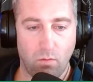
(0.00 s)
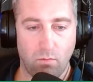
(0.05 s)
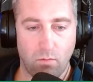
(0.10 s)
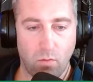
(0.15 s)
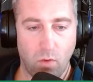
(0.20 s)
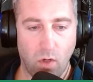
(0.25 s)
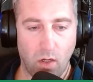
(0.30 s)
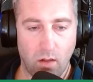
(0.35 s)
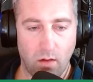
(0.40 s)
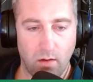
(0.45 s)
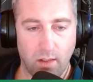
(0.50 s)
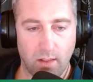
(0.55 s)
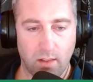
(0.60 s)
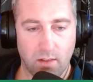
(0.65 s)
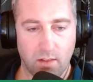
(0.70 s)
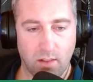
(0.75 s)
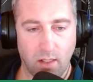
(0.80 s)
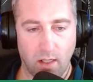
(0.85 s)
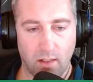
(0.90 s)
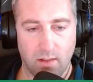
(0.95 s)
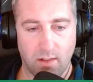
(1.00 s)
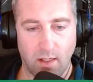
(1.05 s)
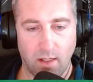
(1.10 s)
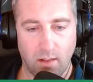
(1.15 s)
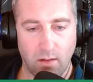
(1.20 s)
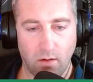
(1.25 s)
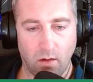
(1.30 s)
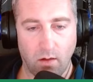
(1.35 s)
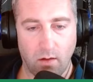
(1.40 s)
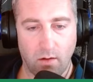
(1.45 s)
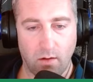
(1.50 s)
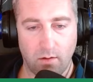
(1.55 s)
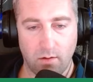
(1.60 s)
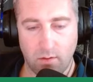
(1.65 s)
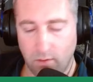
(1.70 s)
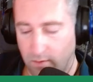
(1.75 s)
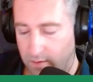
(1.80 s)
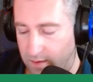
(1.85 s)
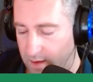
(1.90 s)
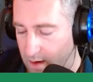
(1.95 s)
well, let's say $10
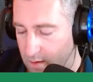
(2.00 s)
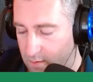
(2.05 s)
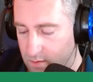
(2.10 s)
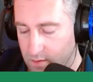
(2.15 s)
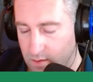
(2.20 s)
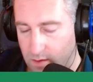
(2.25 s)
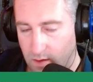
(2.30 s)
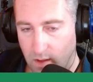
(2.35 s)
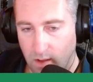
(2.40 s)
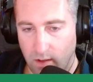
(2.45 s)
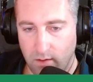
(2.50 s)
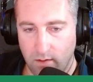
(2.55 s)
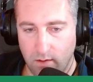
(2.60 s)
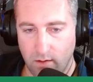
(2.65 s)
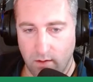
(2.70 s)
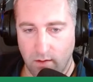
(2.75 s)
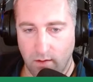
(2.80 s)
to $1,000.